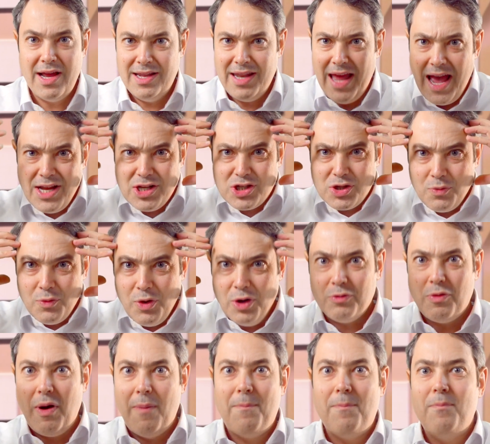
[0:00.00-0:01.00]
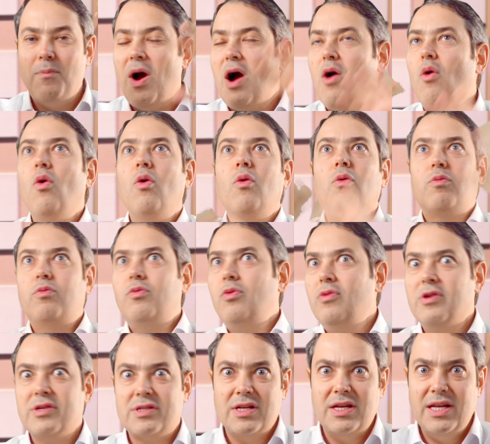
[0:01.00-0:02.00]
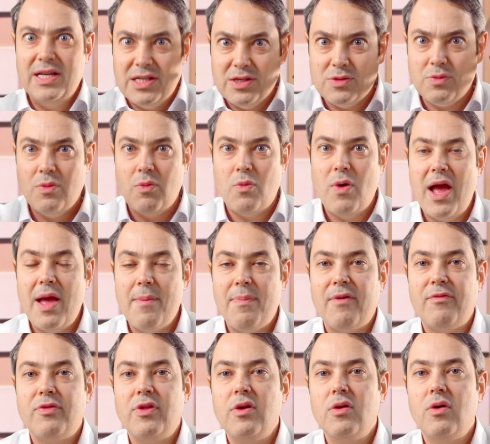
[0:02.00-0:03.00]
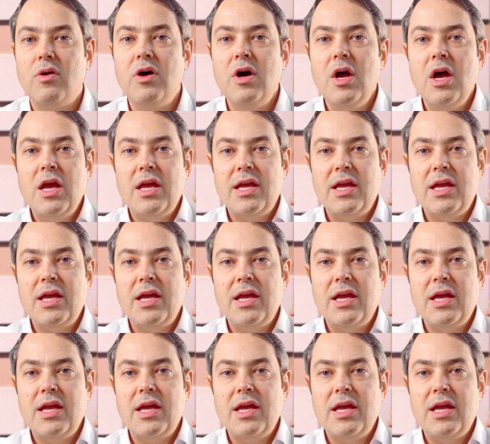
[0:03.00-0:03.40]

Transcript: In an ancient world where all rulers and leaders were way above the law,